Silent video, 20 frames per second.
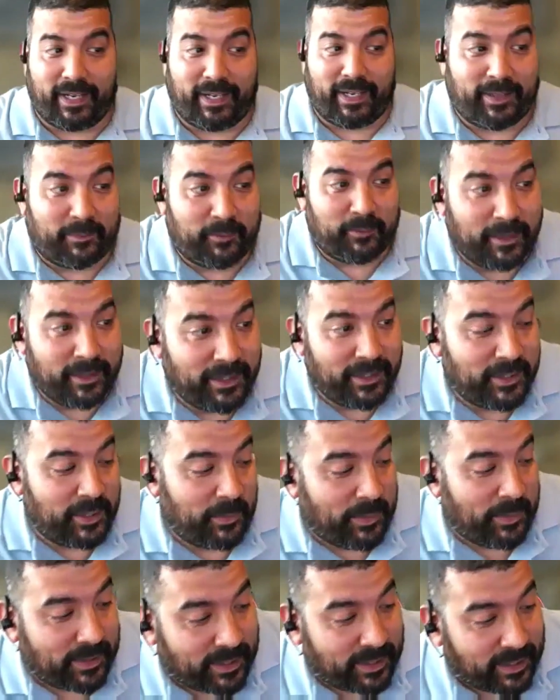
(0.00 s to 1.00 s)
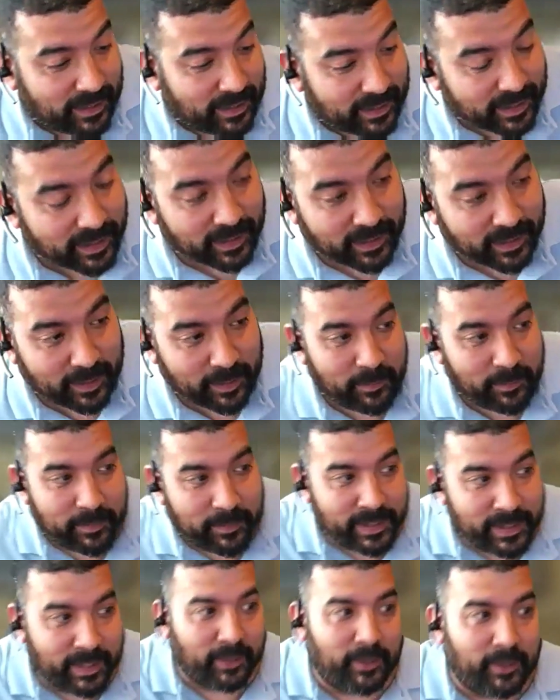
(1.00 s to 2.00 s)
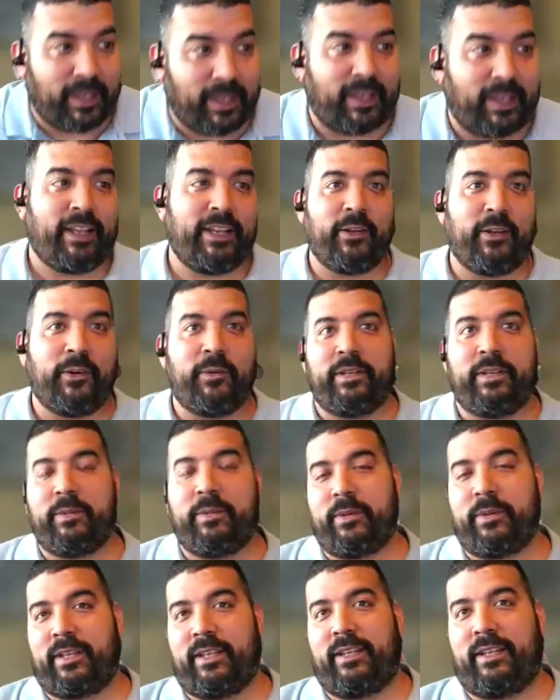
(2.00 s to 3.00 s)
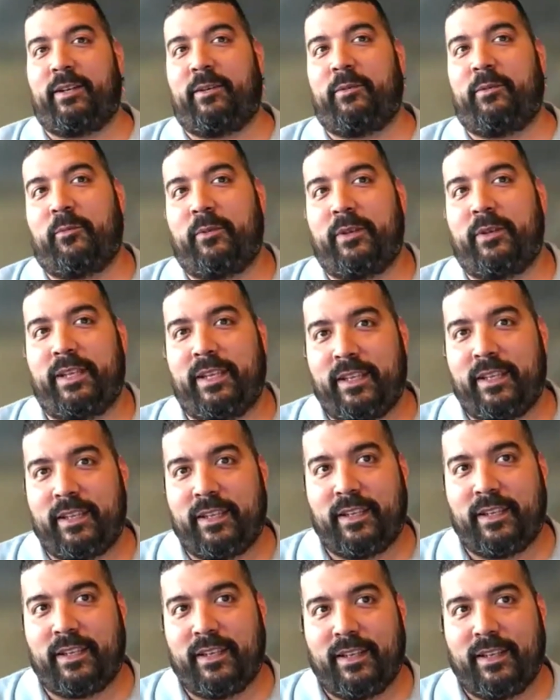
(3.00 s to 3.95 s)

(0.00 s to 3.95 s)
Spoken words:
yeah, 100%. You know, I know in the beginning we